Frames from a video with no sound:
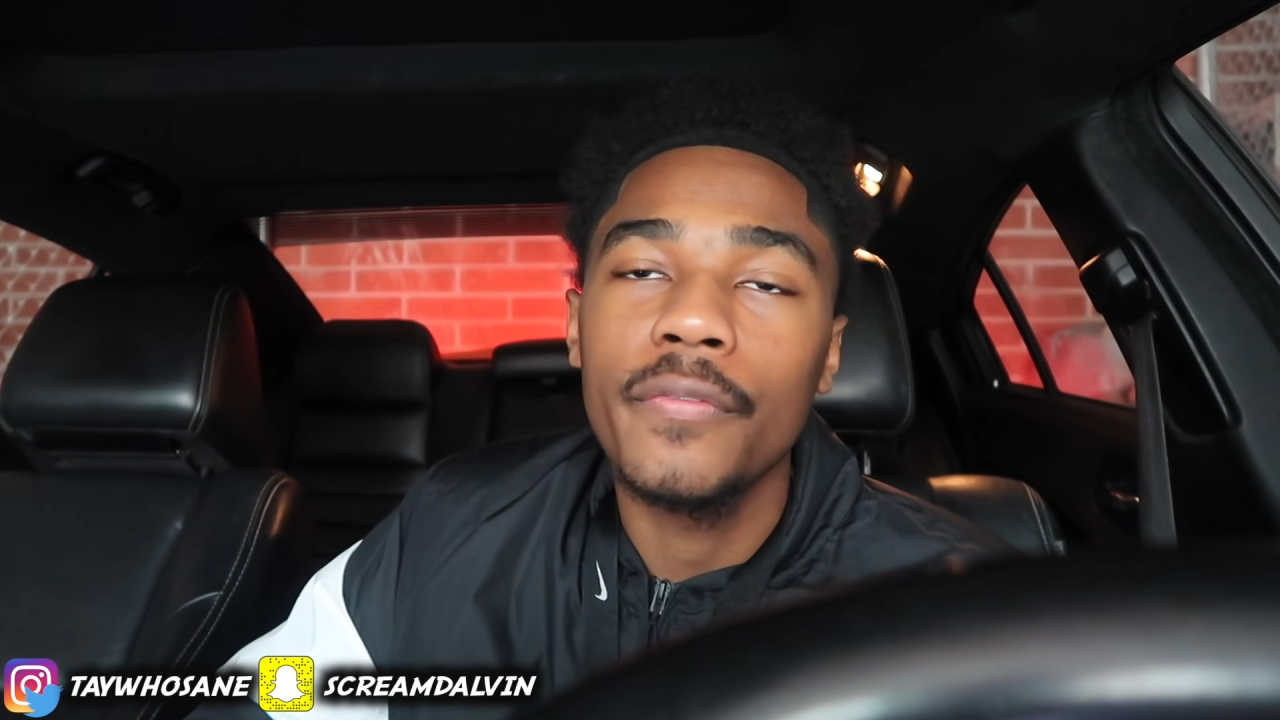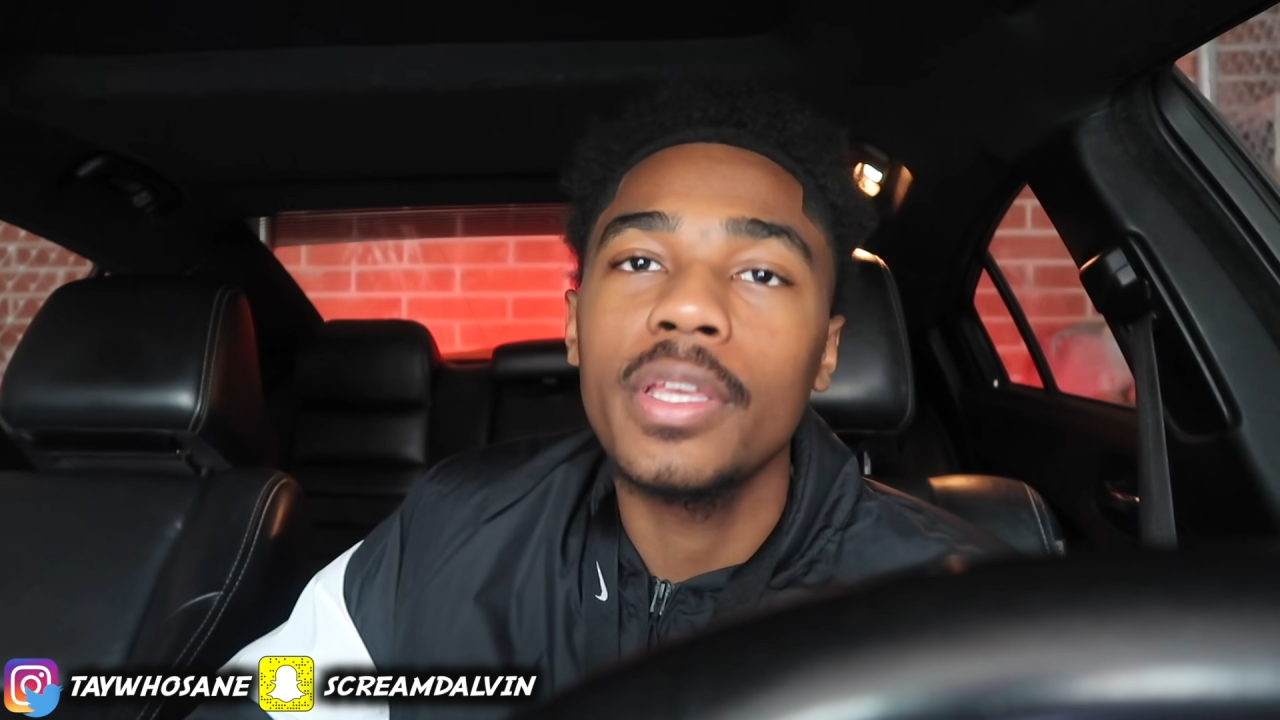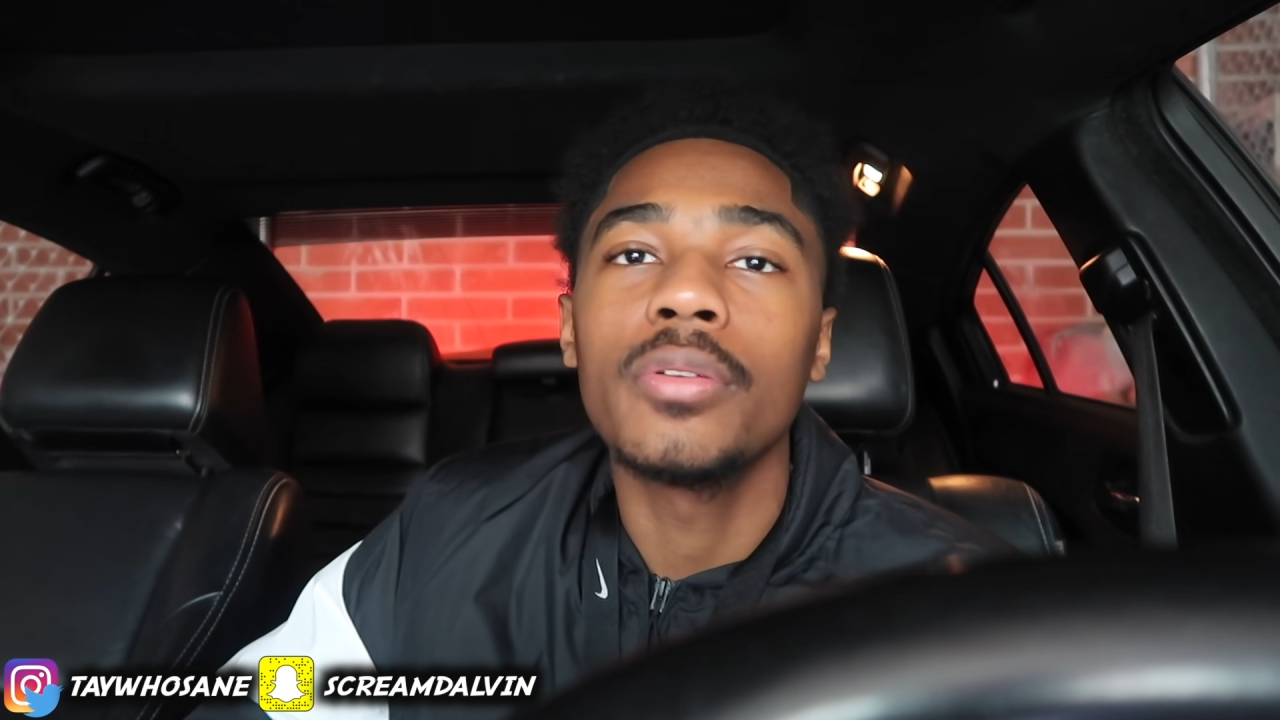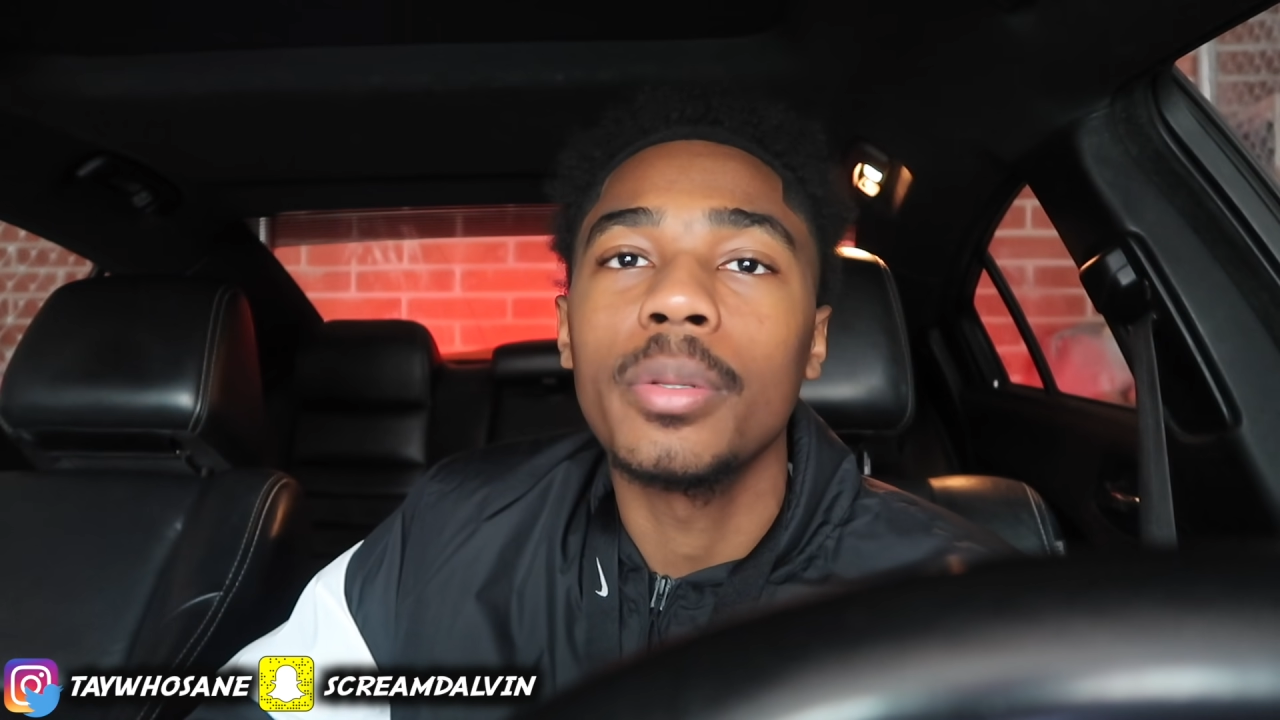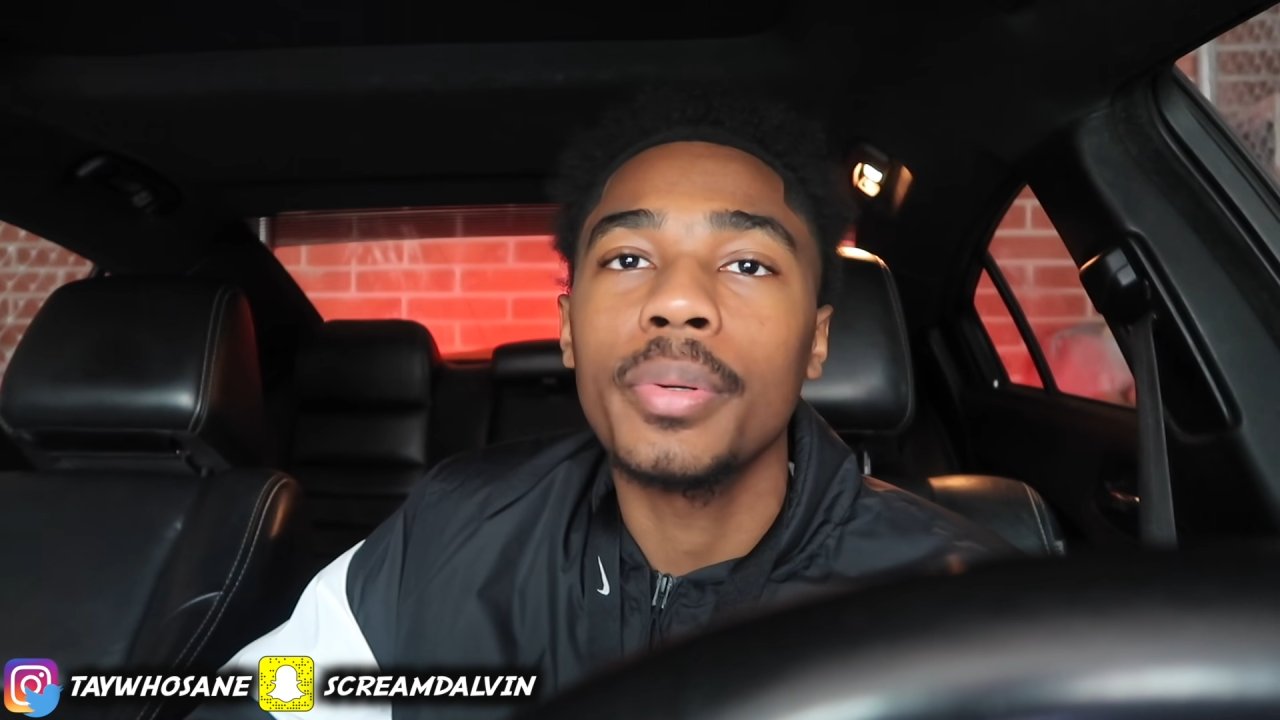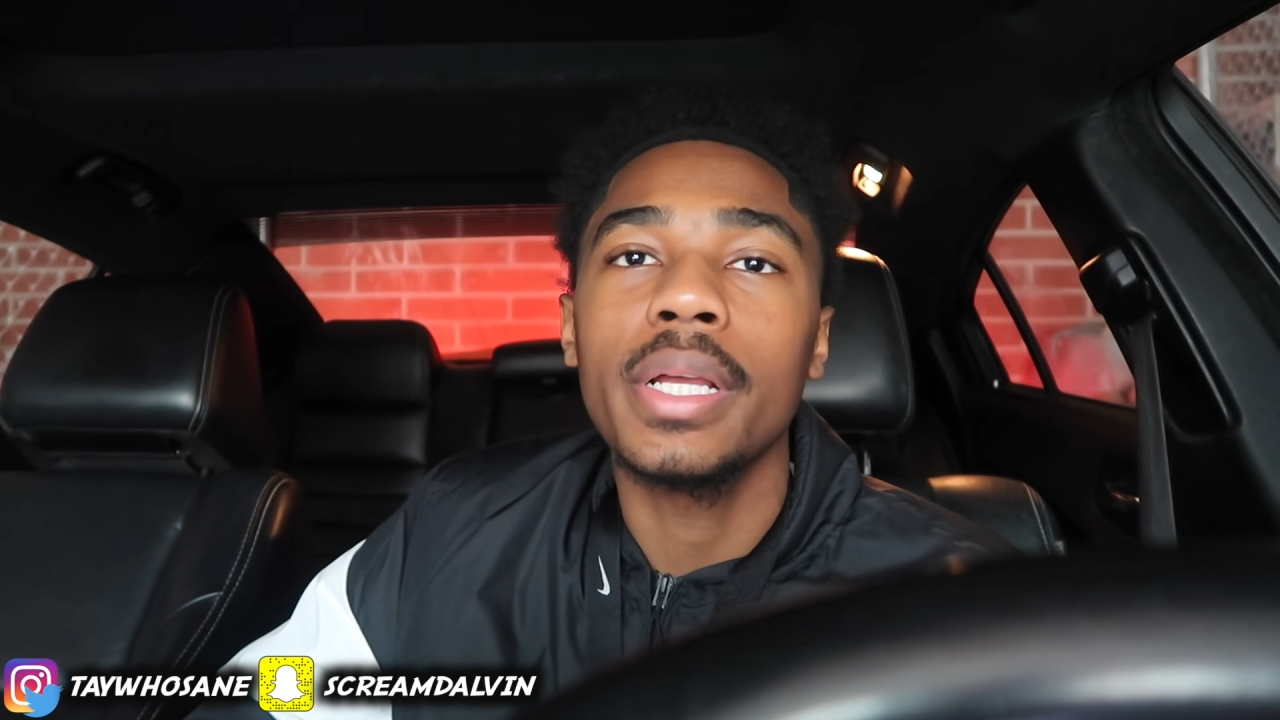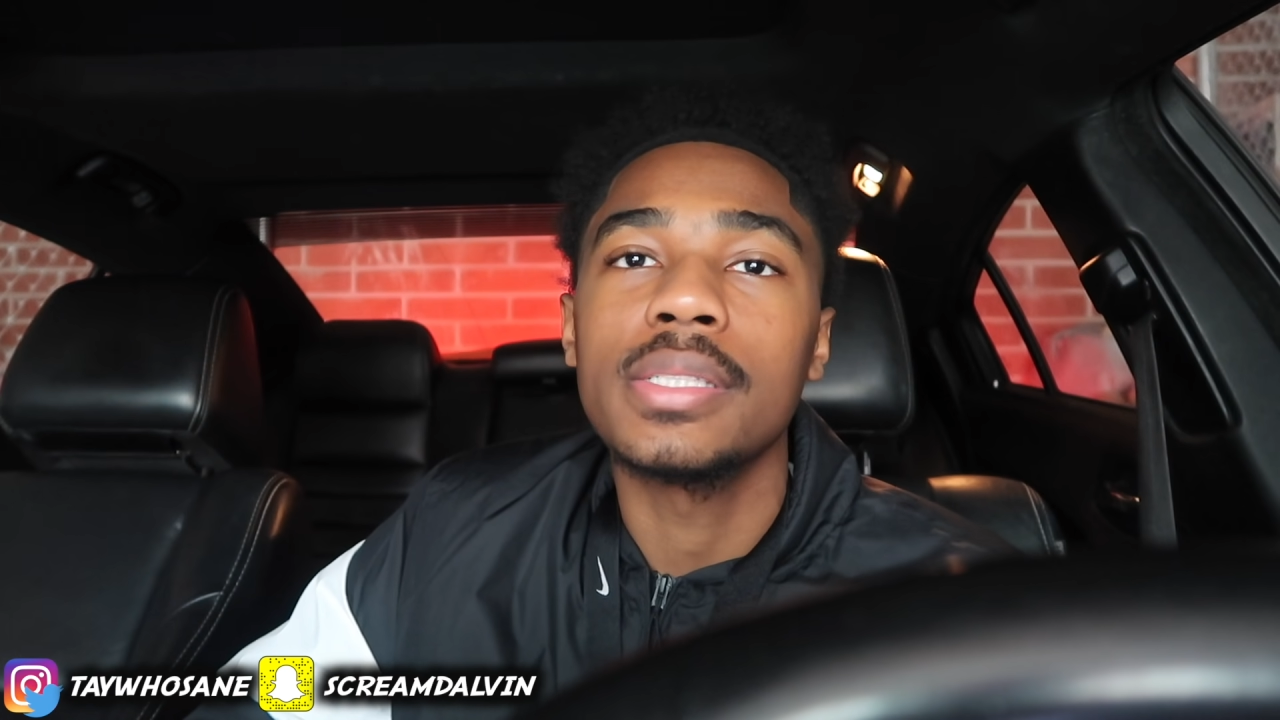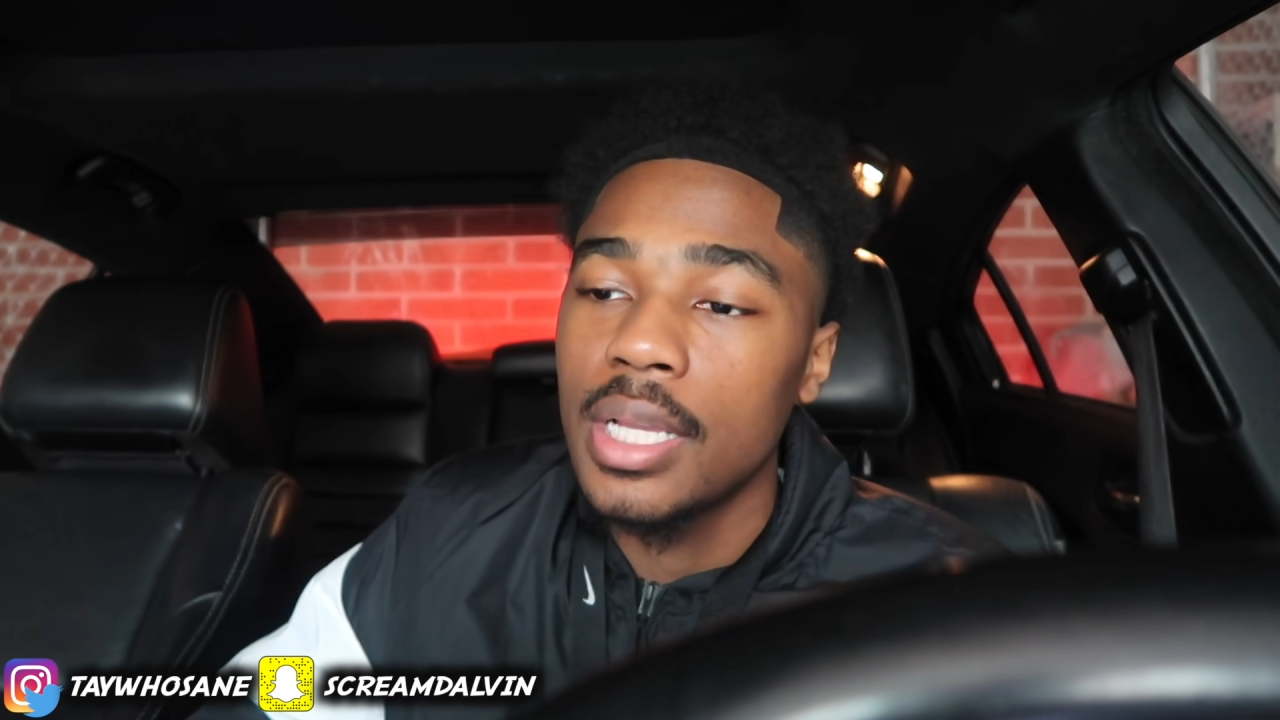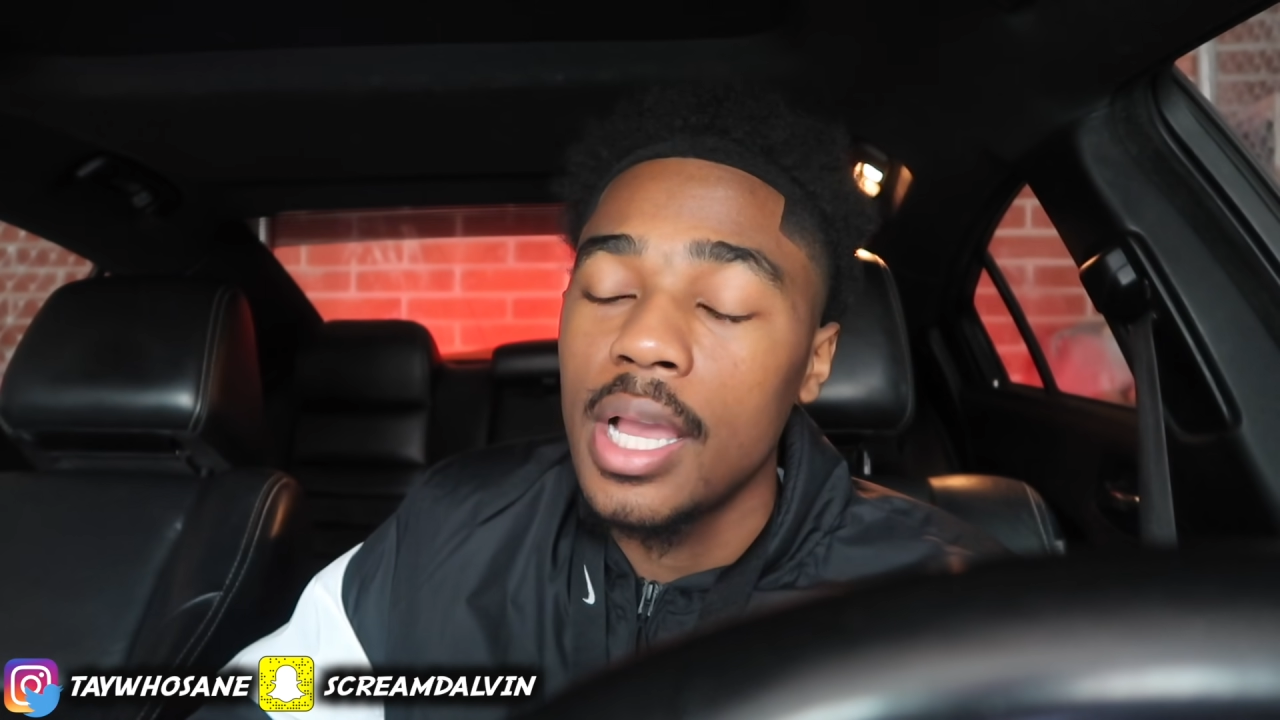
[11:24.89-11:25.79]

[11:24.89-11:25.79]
feel depressed.